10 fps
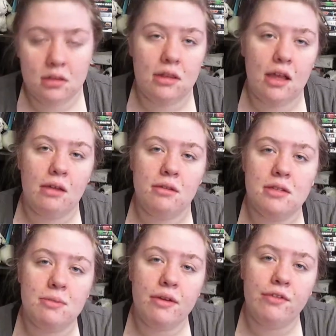Now,
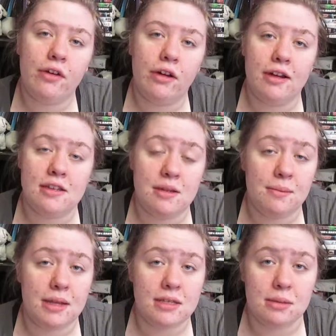this by far is an
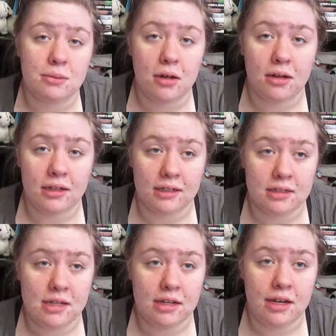amazing
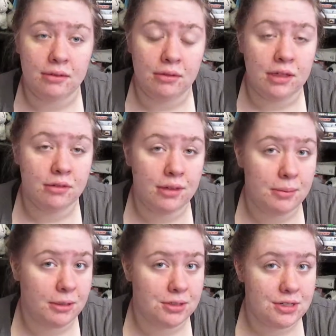product, and I will
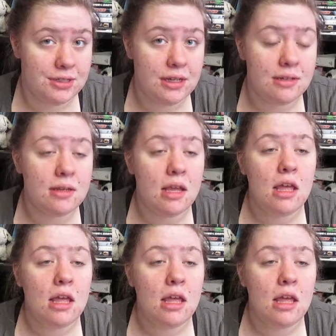repurchase this,